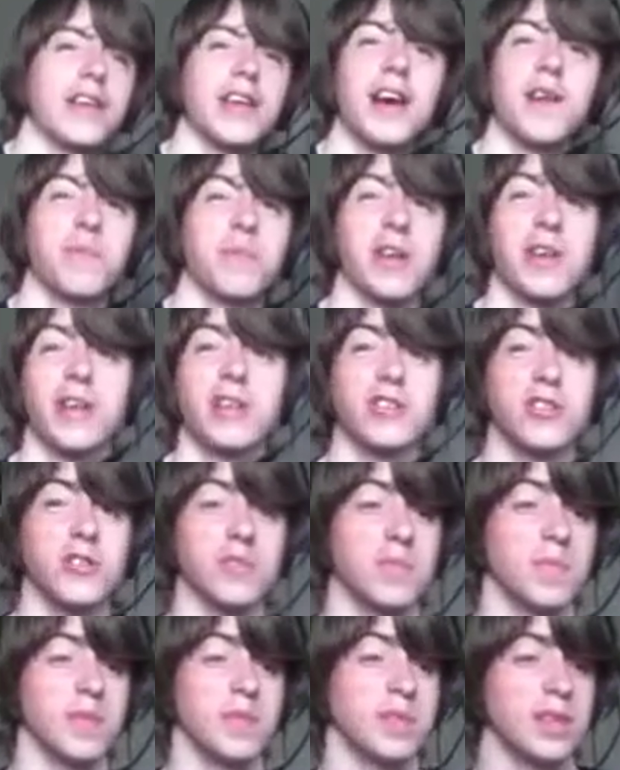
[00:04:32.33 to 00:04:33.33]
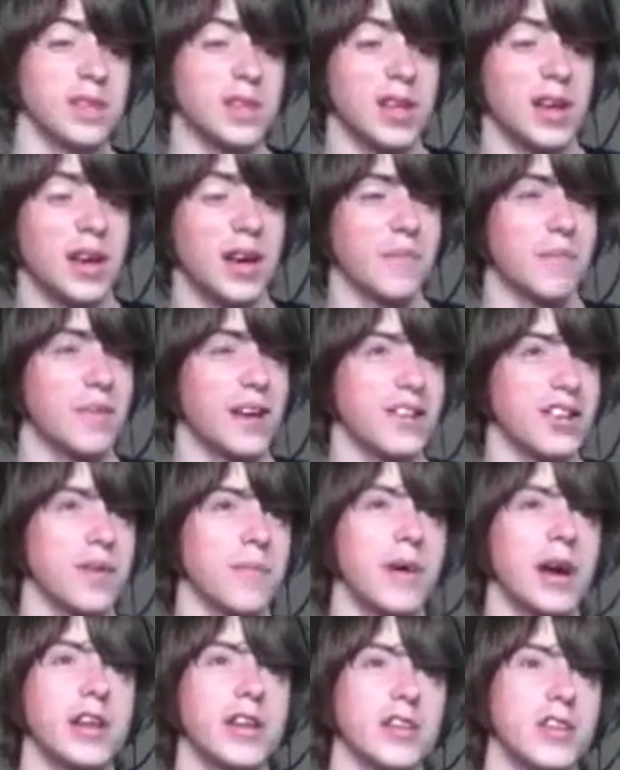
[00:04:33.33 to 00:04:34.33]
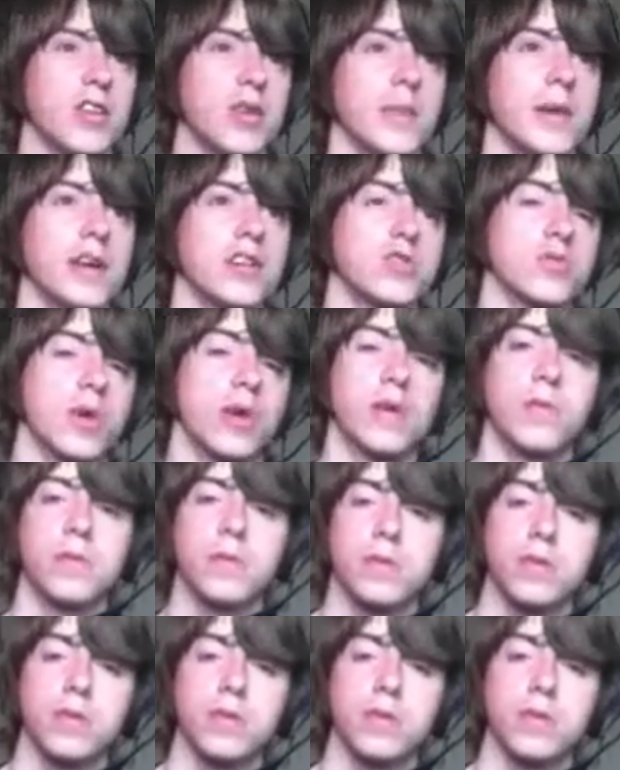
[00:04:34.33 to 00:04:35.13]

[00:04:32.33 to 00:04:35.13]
I'm kidding. I don't mind a little bit of swearing.